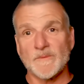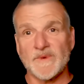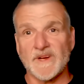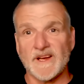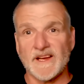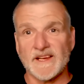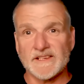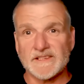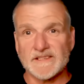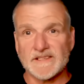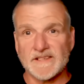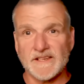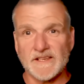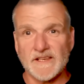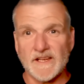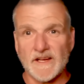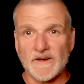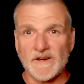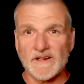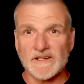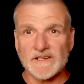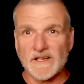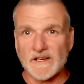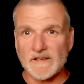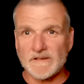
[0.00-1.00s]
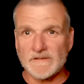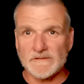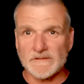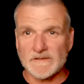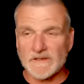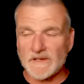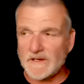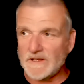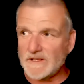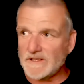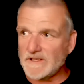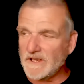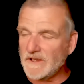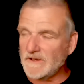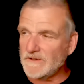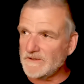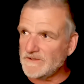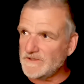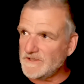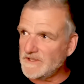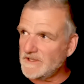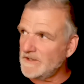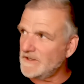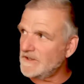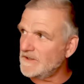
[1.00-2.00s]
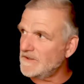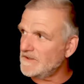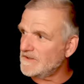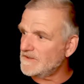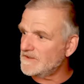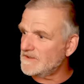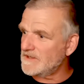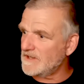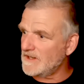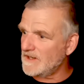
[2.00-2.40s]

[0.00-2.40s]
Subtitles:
But actually no, I don't choose